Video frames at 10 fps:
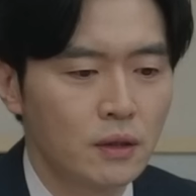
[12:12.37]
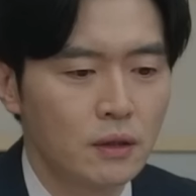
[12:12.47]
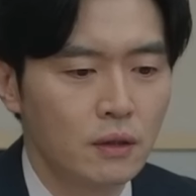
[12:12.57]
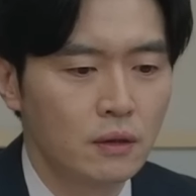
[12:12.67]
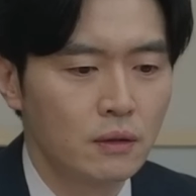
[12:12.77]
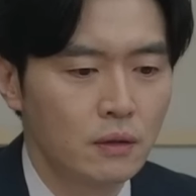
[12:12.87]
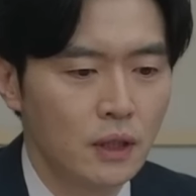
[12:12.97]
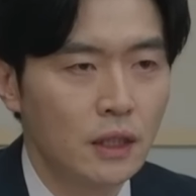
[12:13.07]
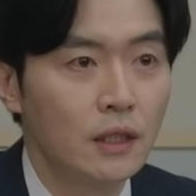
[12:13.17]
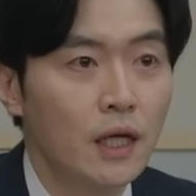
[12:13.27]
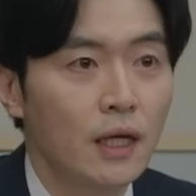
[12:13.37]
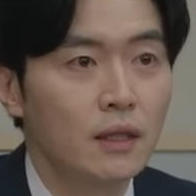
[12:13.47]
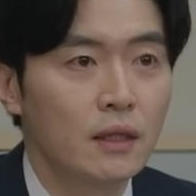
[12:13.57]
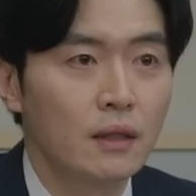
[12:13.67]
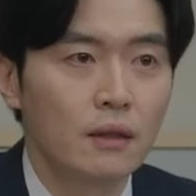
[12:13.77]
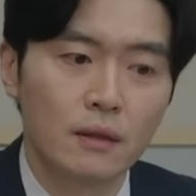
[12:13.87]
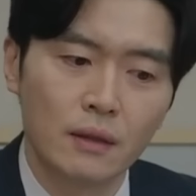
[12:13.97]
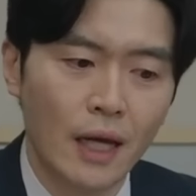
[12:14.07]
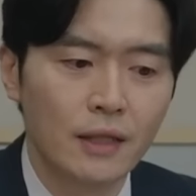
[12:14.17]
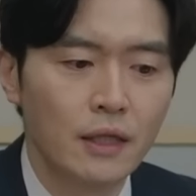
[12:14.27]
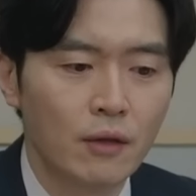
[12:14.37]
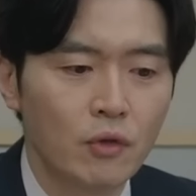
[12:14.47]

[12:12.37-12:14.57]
Mr. Jang certainly didn't know about it.